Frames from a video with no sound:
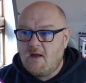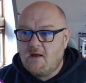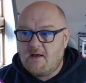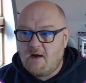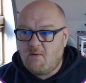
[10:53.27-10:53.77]

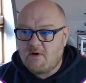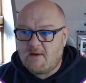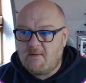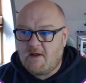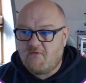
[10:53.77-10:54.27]
Now what
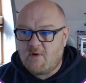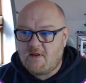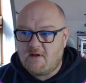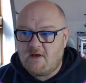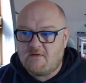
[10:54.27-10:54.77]
I'm left with
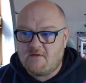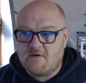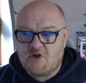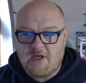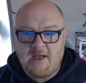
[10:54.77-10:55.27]
is the
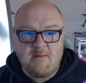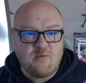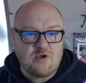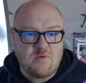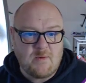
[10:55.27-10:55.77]
shape,
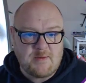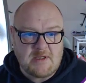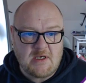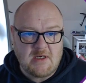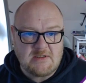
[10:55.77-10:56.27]
which will be the
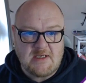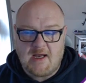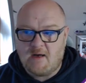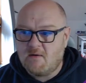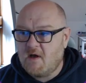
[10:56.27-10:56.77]
cutting
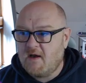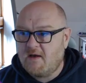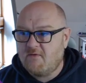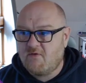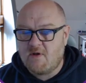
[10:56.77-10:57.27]
outline
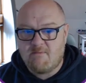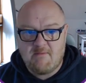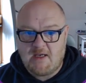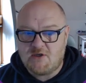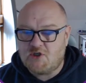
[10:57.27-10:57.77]
for the
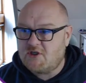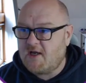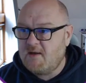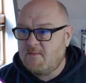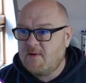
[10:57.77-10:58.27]
main
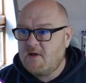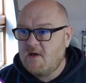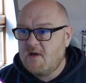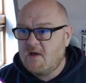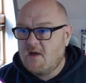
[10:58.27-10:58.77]
shape,
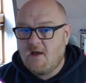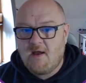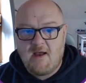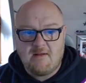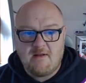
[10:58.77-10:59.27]

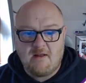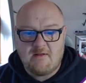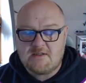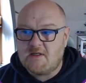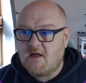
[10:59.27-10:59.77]
and then
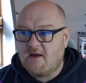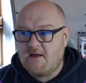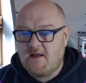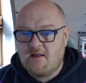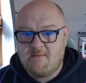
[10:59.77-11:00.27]
this line
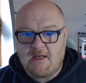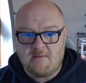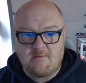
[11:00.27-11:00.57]
in the middle.